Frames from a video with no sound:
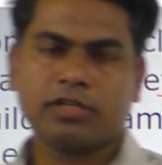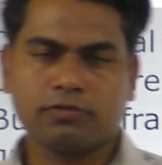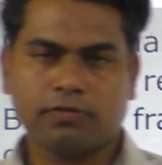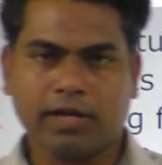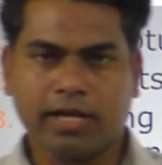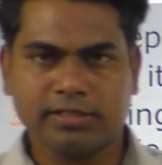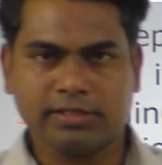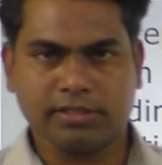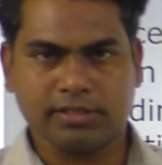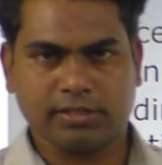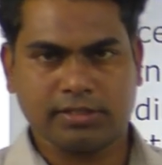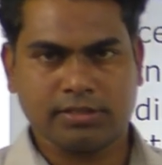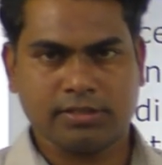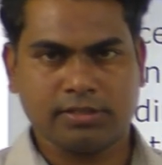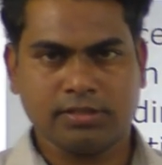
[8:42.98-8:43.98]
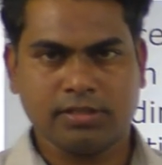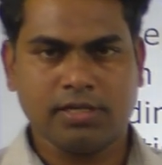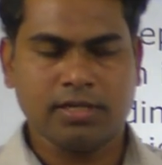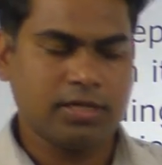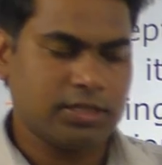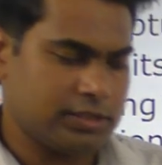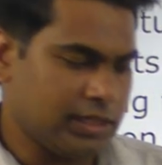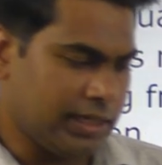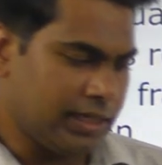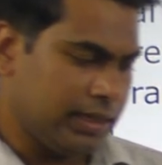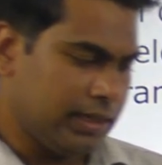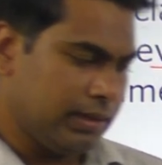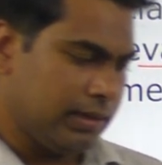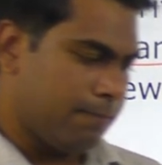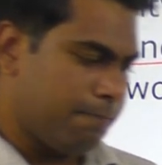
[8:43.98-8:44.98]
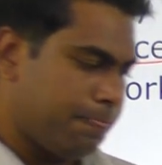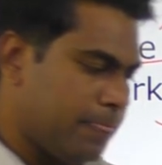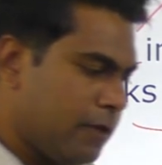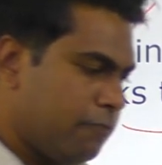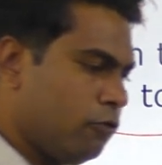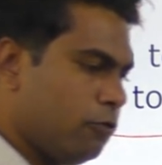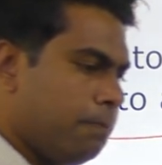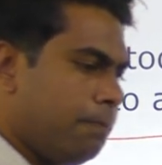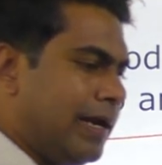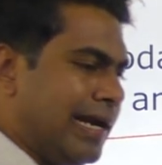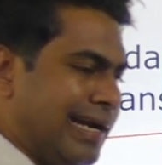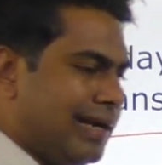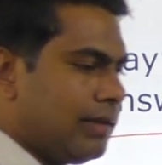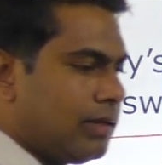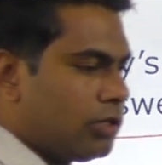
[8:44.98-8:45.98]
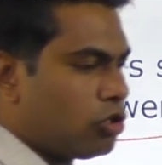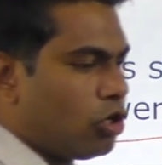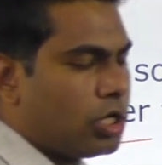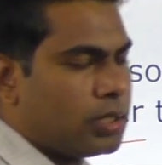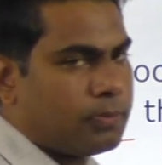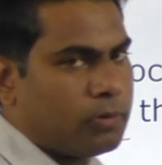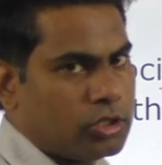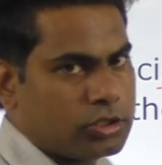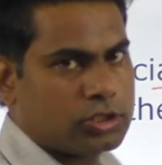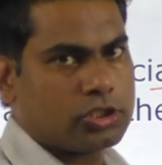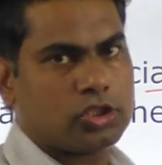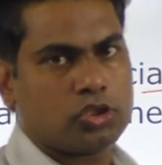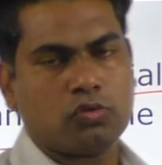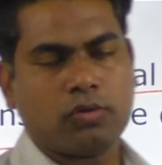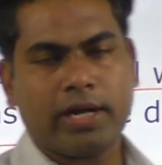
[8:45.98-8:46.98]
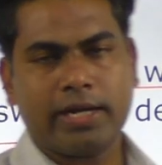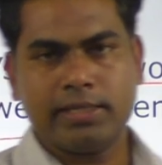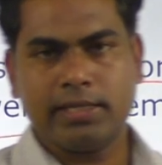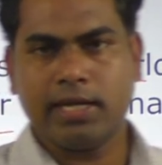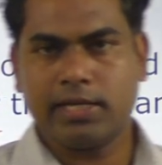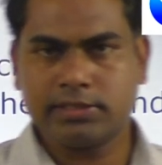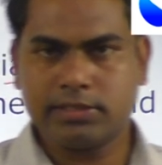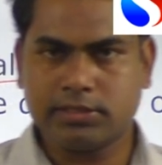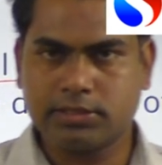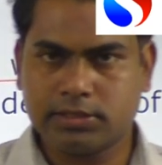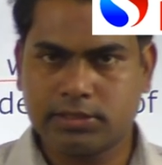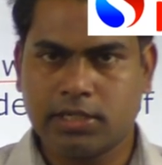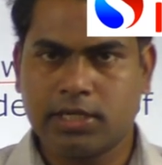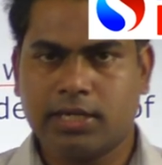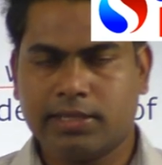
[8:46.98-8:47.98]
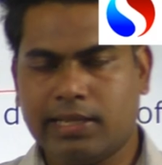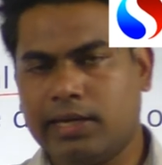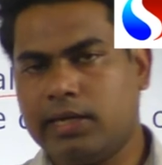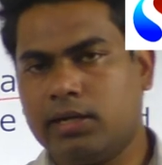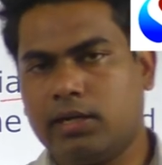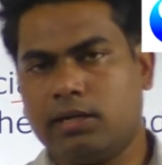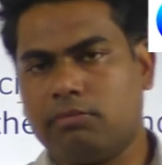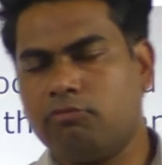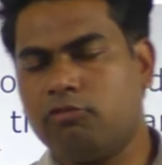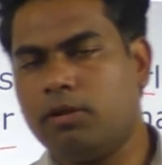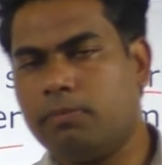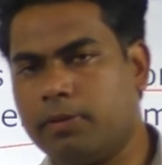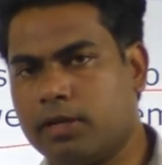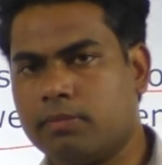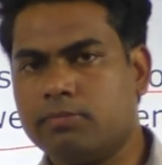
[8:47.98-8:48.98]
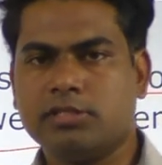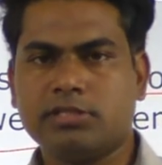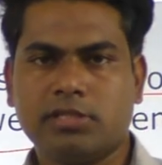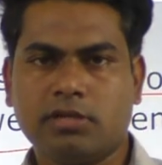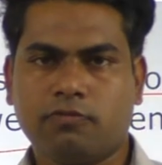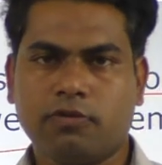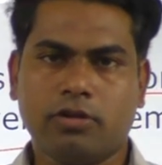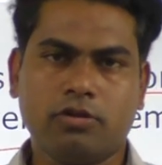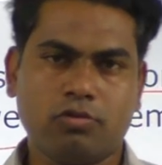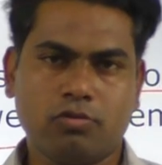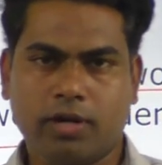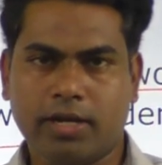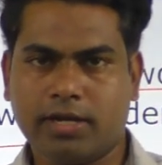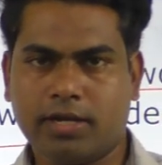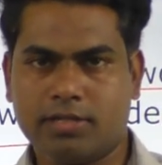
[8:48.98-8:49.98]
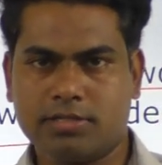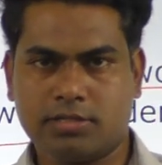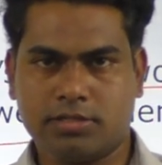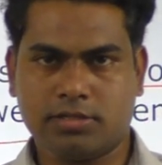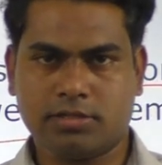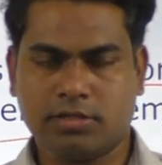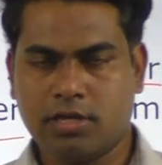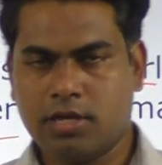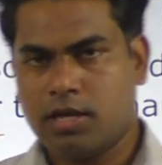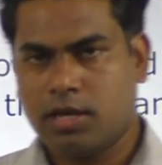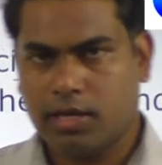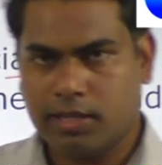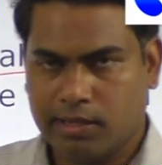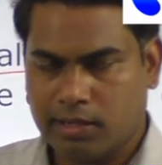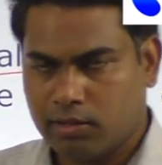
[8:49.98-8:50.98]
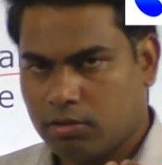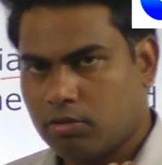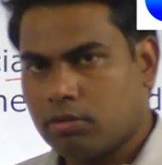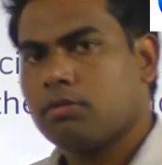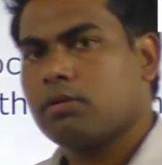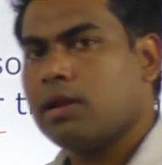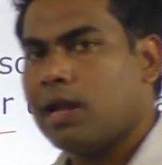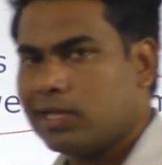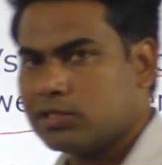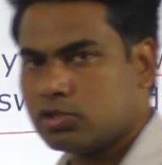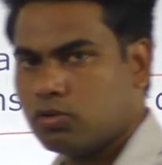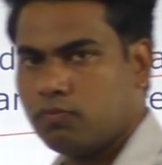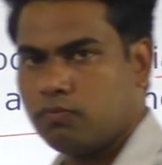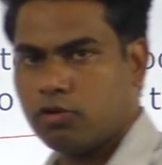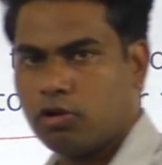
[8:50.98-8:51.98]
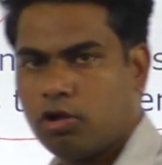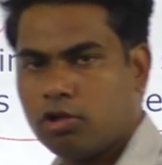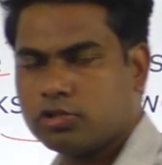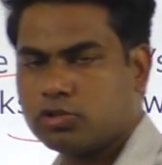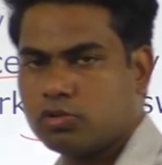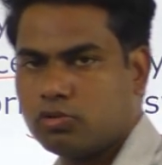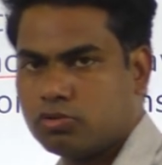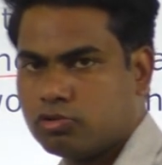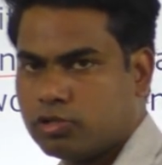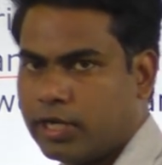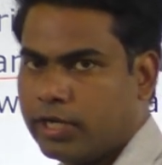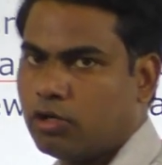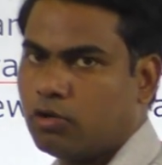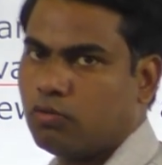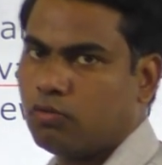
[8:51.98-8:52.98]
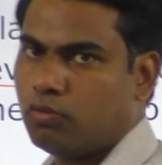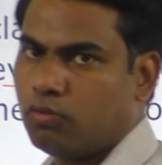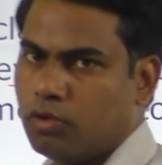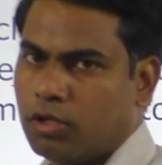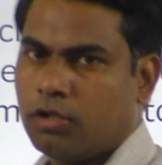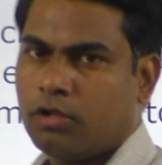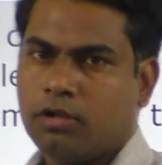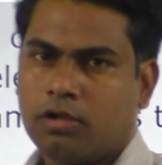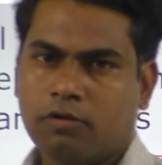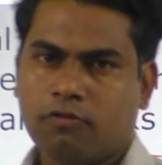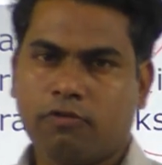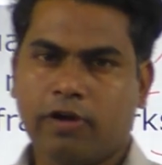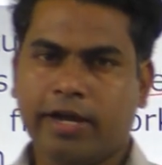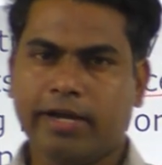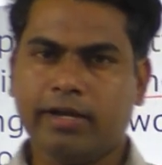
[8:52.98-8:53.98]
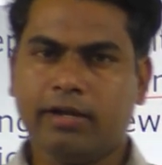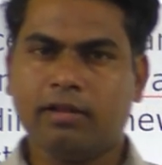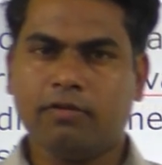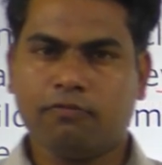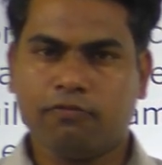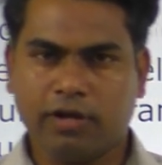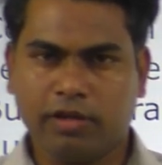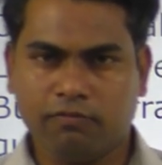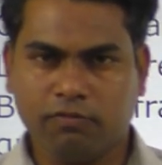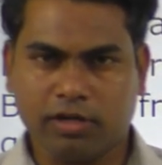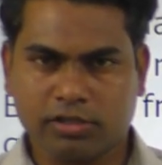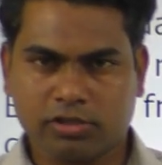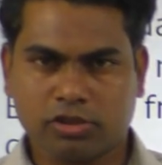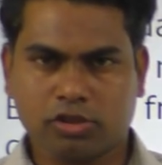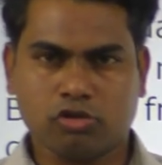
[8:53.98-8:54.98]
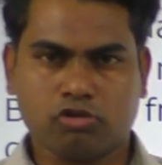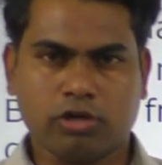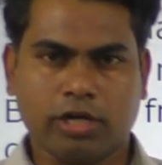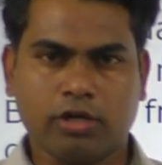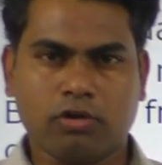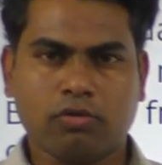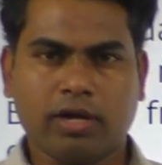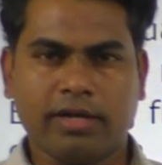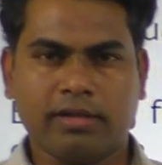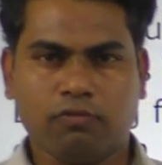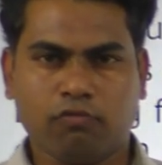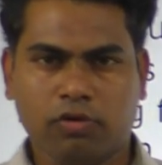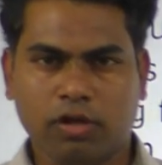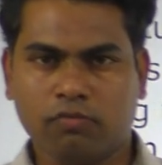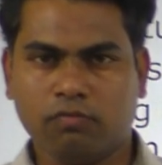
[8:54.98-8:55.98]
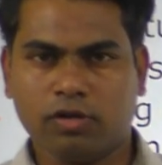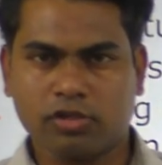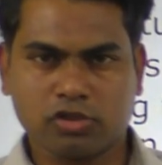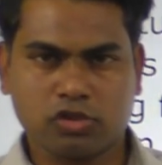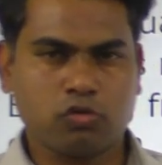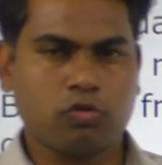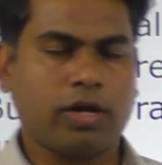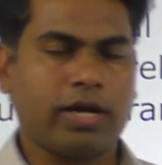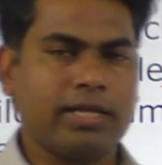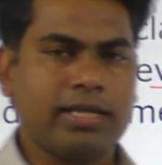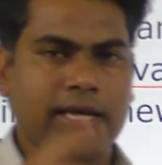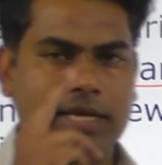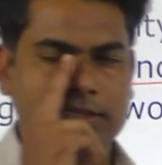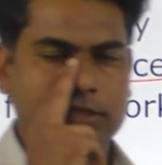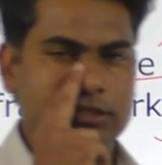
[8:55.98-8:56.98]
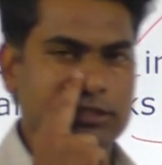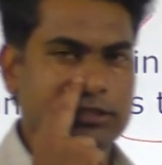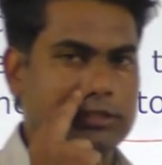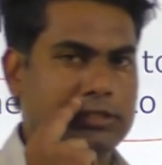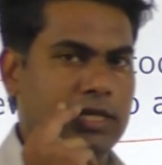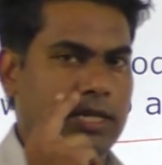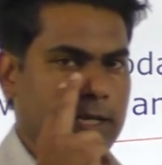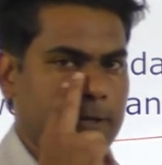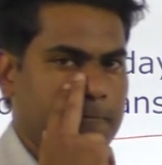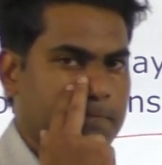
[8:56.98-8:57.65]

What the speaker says: for answers. See, if you build the thought process to write the answers, then it will become easier for you to write answers. In the classroom, we'll also try to find the frameworks, so try to write the frameworks to write the answers easily.